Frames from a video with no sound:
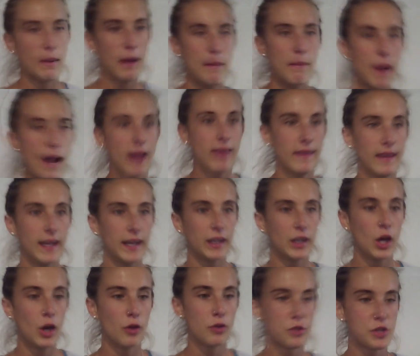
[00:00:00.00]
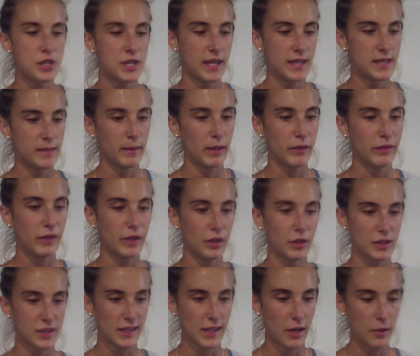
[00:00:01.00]
in my mind that a coach said to me a few
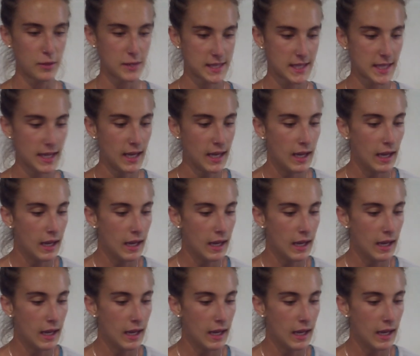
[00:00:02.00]
years ago was,